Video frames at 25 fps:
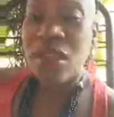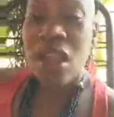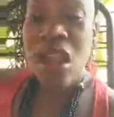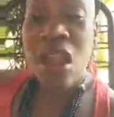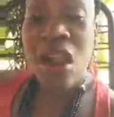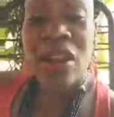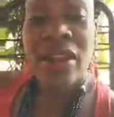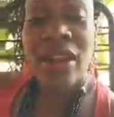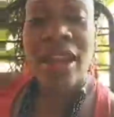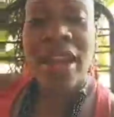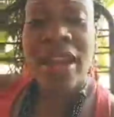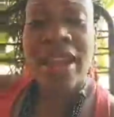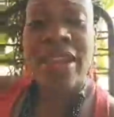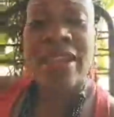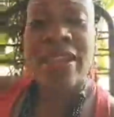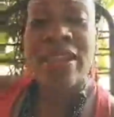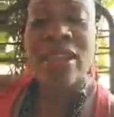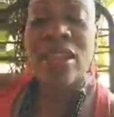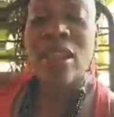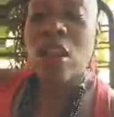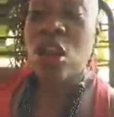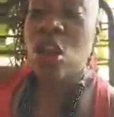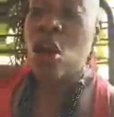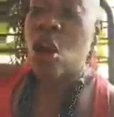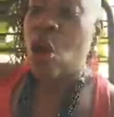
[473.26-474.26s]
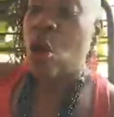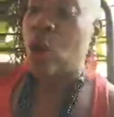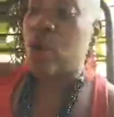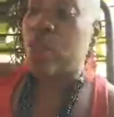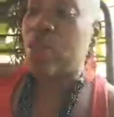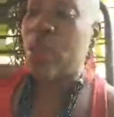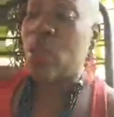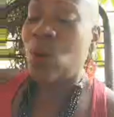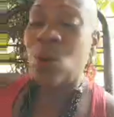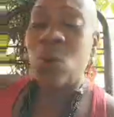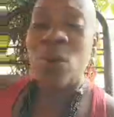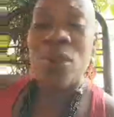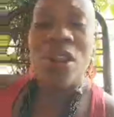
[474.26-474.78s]
are like,
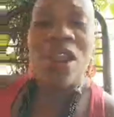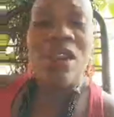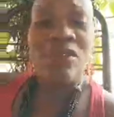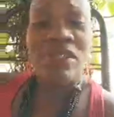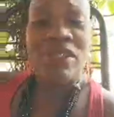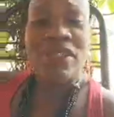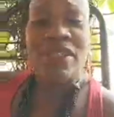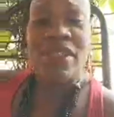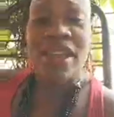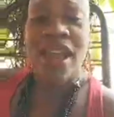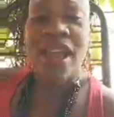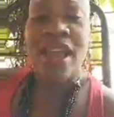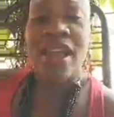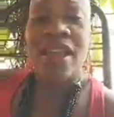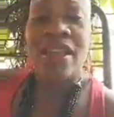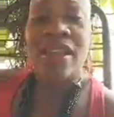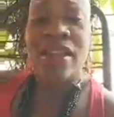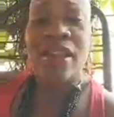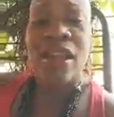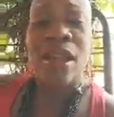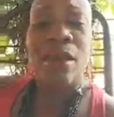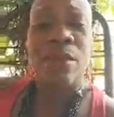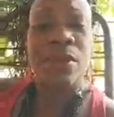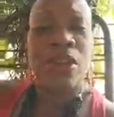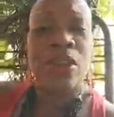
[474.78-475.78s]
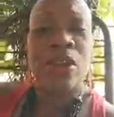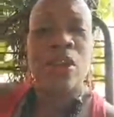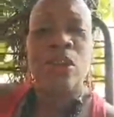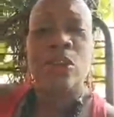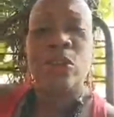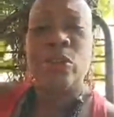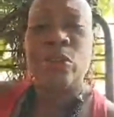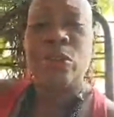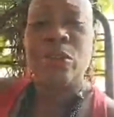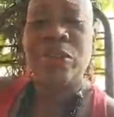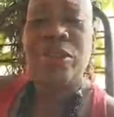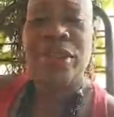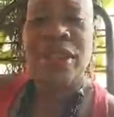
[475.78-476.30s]
okay, when I retire, I'm going to go
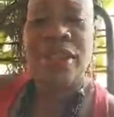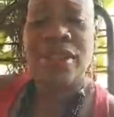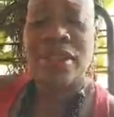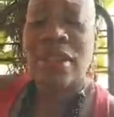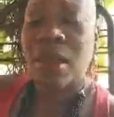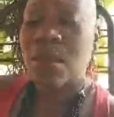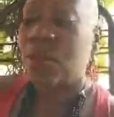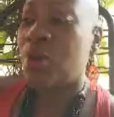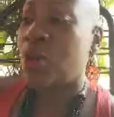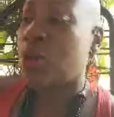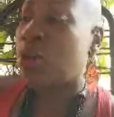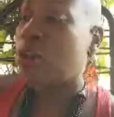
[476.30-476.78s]
do this. I'm going